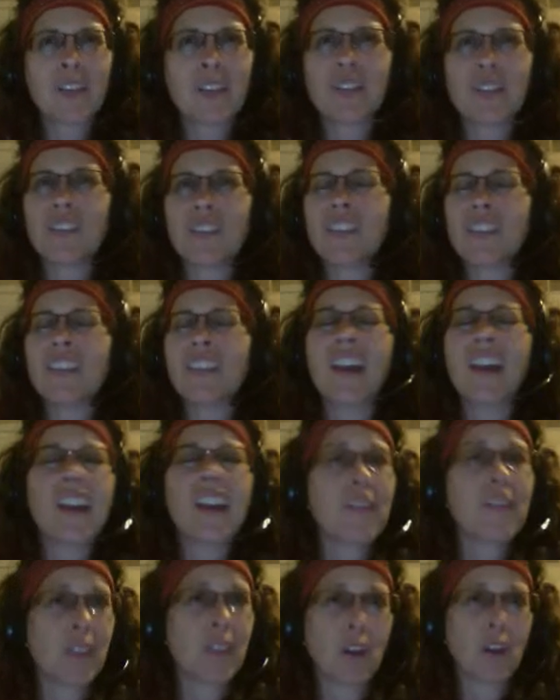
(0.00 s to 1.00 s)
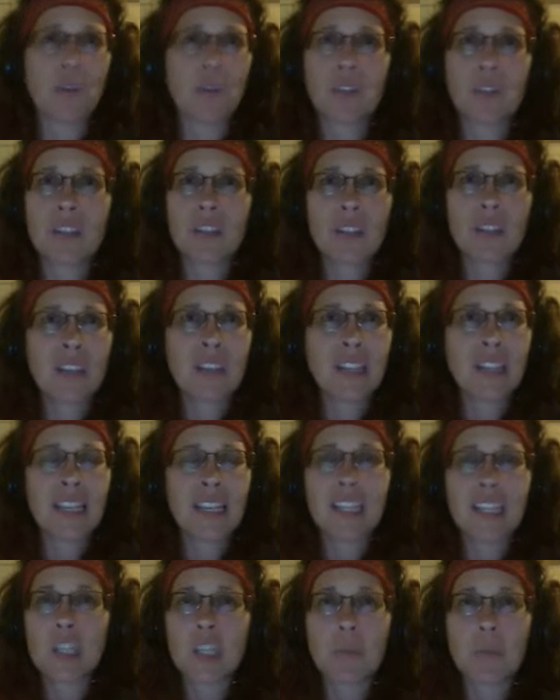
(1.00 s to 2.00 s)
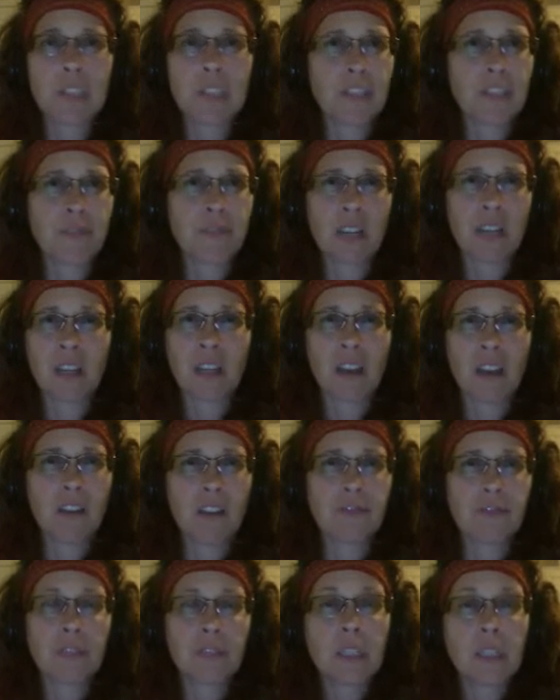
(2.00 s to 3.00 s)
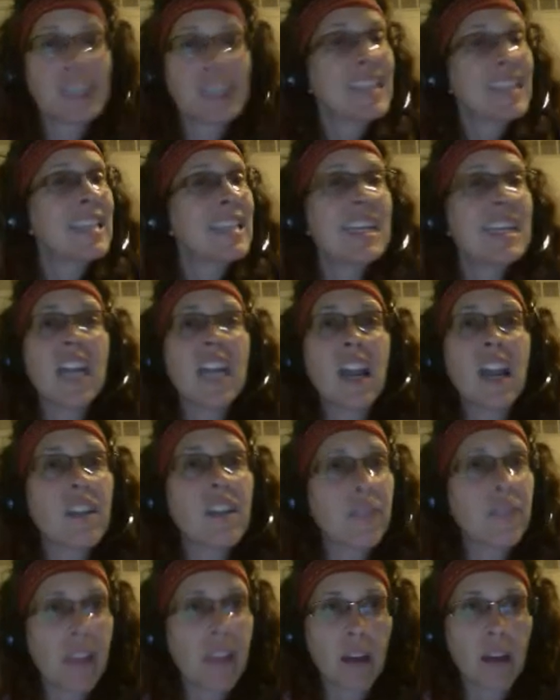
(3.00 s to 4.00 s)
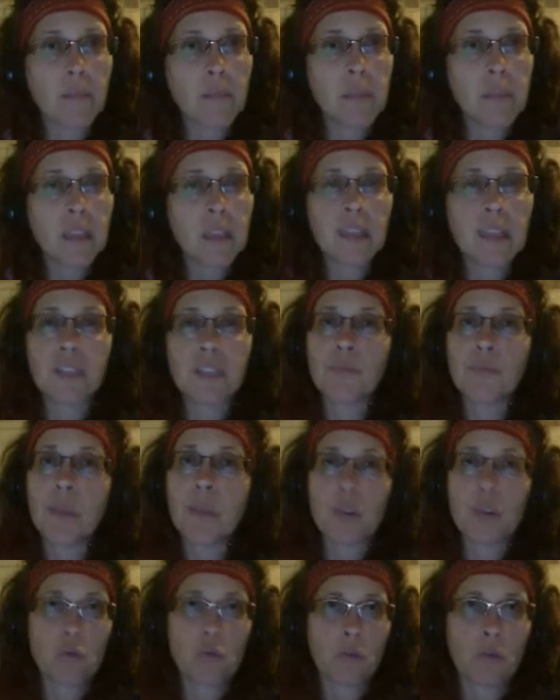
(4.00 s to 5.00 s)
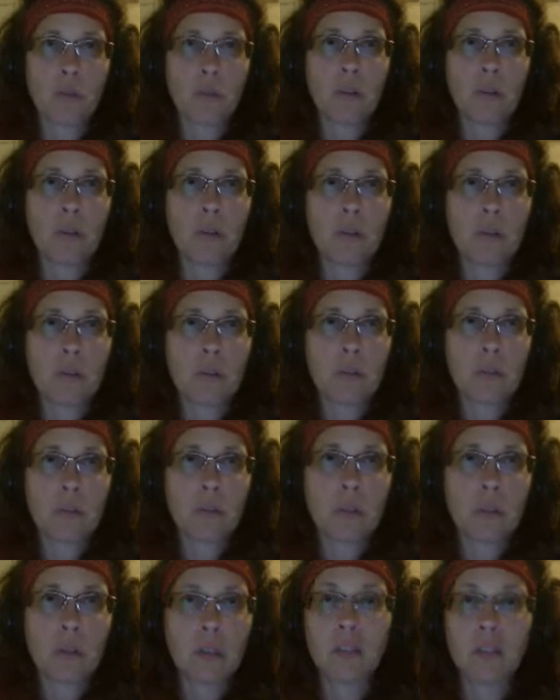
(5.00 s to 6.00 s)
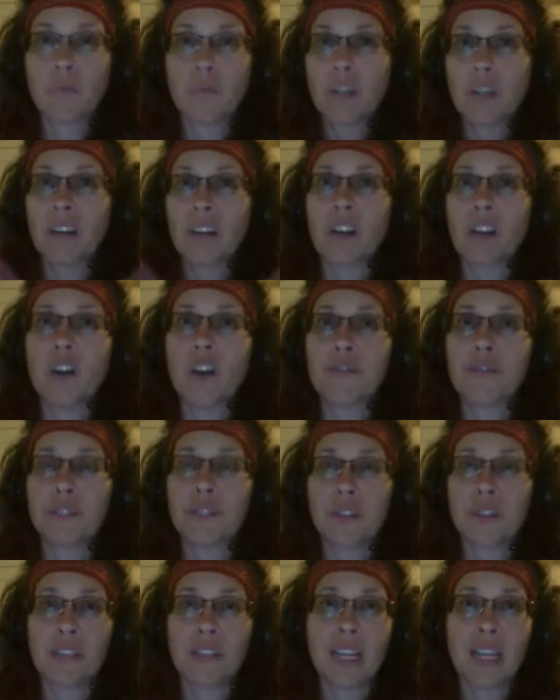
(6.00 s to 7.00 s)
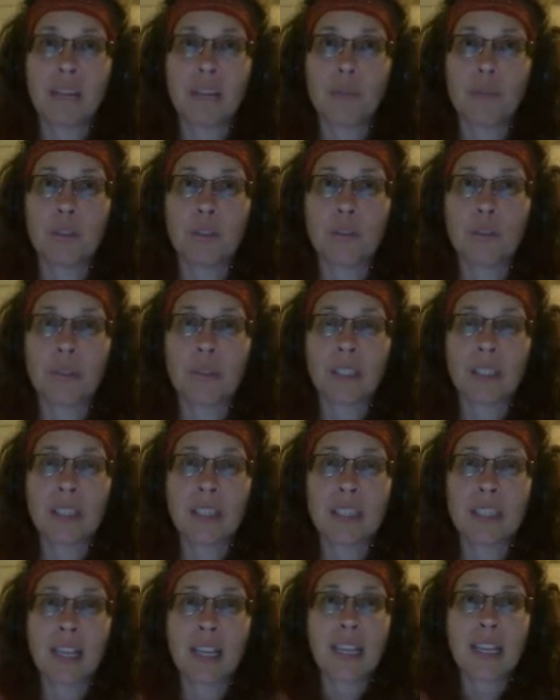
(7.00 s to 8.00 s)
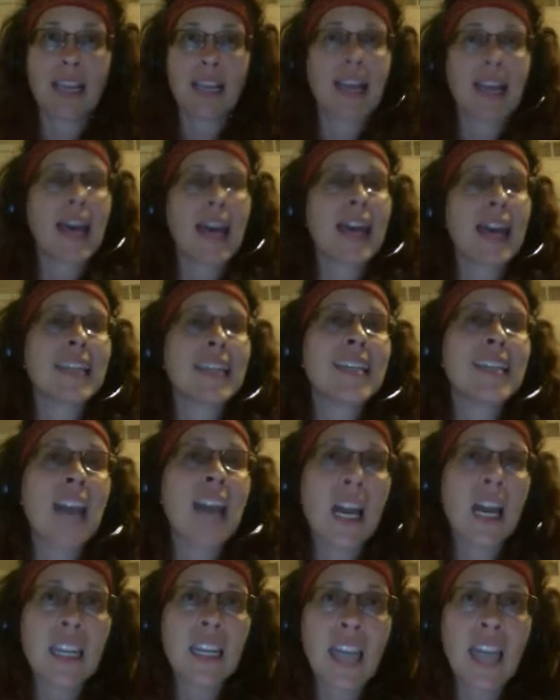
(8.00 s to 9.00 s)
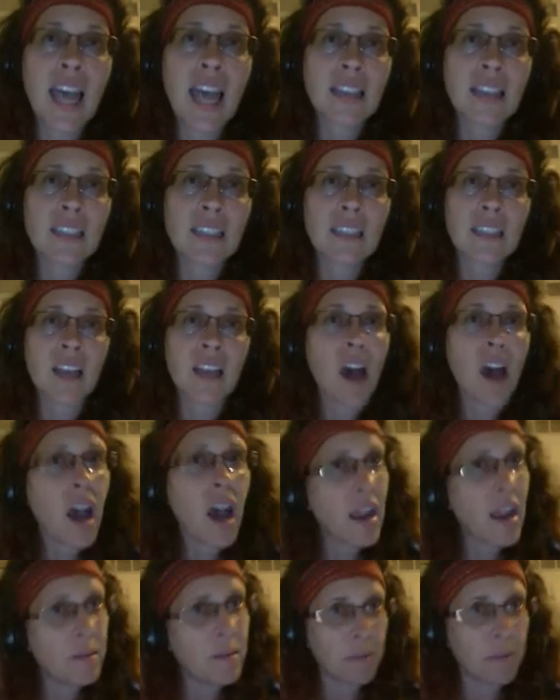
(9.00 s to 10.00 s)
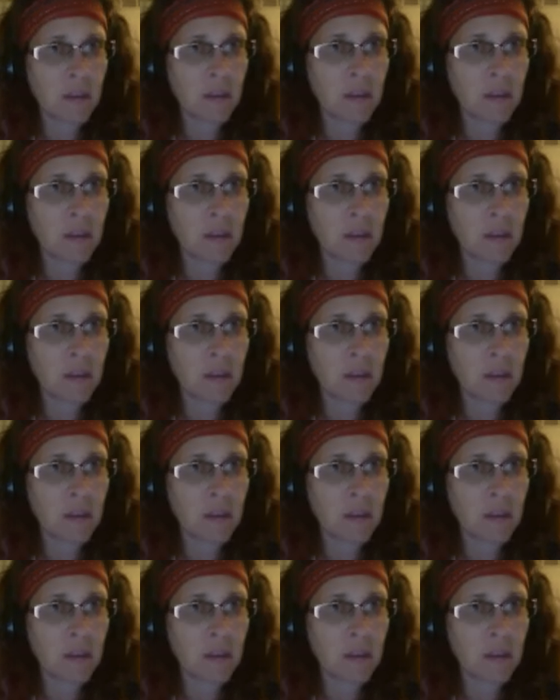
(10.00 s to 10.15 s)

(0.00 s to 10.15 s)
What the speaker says: None of those is specific enough. None of them is measurable. We don't know if they're attainable or realistic, and none has a time